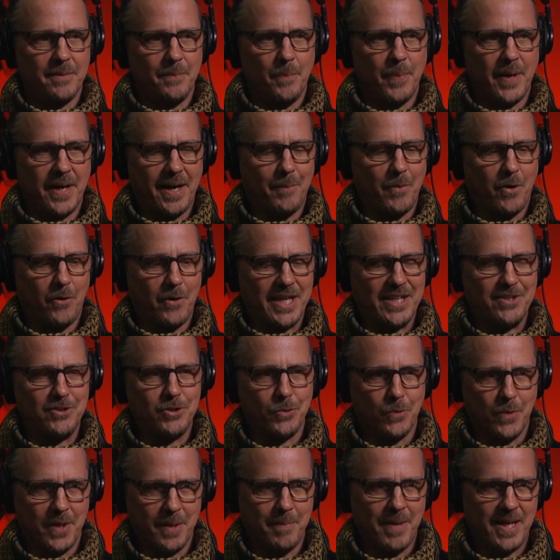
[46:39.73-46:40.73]
But I'm already
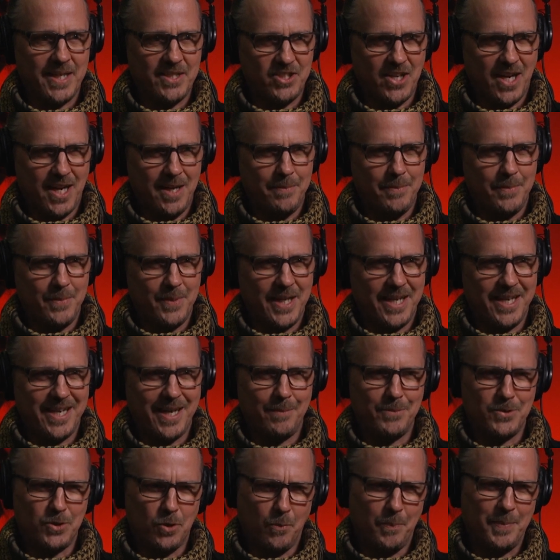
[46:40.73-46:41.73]
doing my job, and
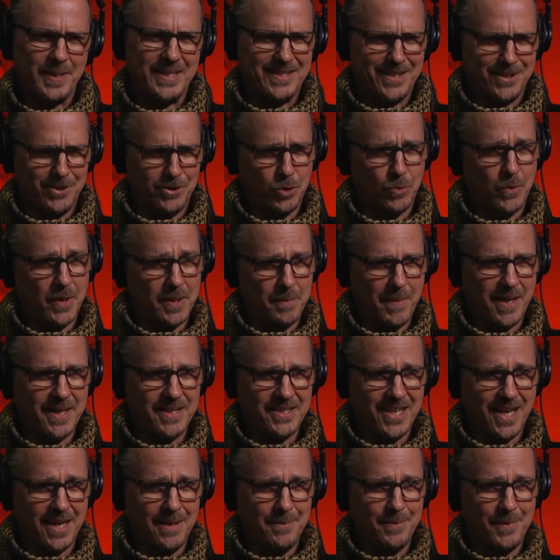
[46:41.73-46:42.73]
I'm so busy doing my
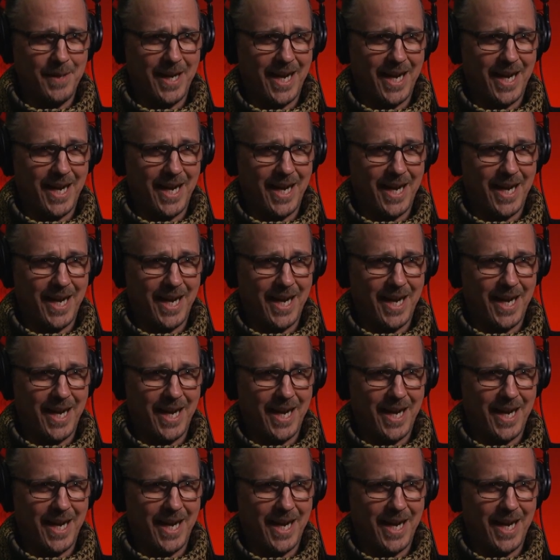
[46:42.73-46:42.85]
job,